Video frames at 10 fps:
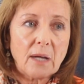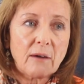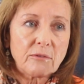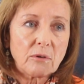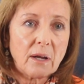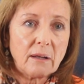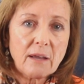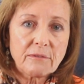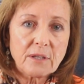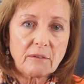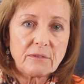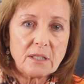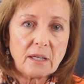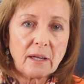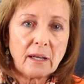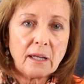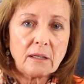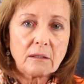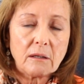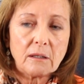After I left
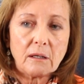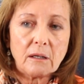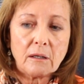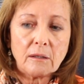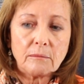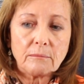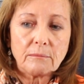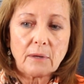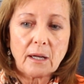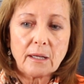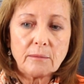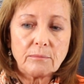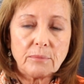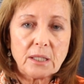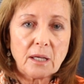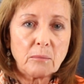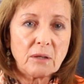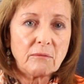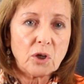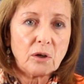FDA, I became
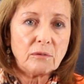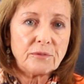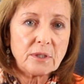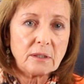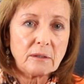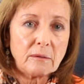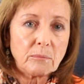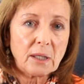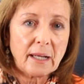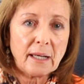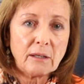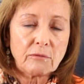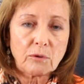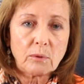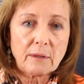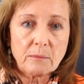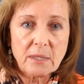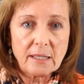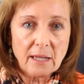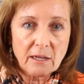involved in planning for one of the
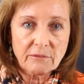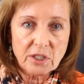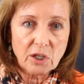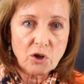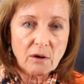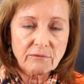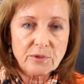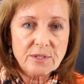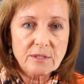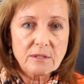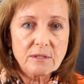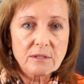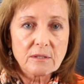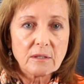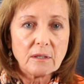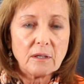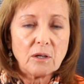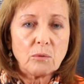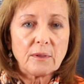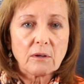PDA FDA conferences
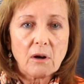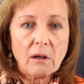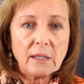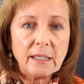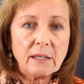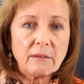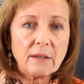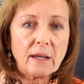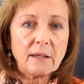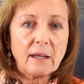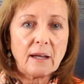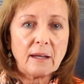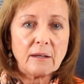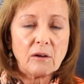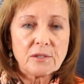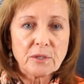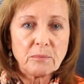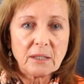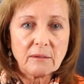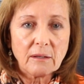with a colleague that had also
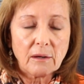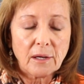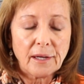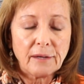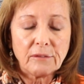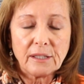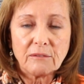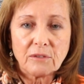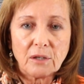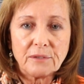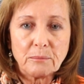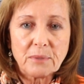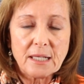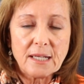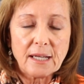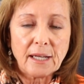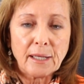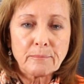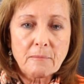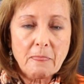been heavily involved in PDA.